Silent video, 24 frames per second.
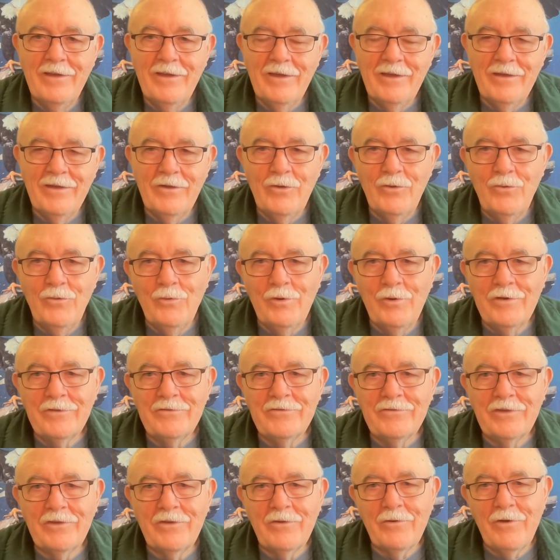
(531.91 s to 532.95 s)
And who wants
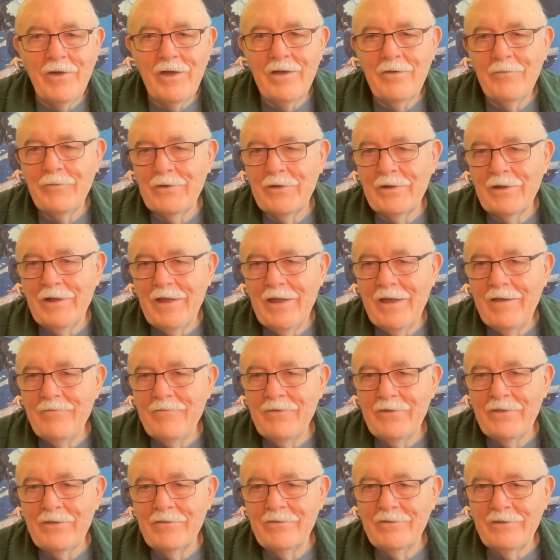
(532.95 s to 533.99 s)
to cry when
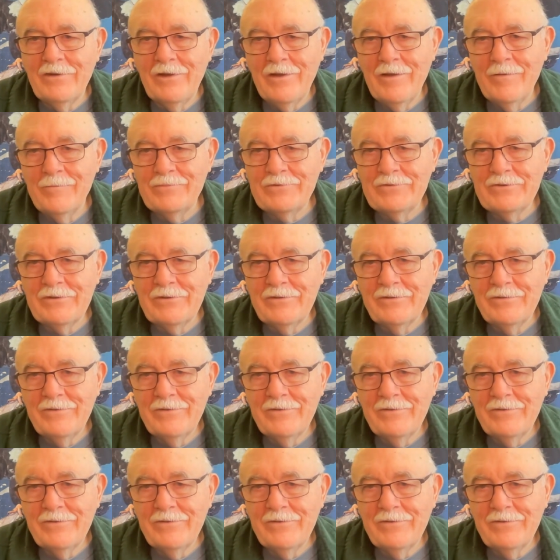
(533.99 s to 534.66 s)
laughing is an option?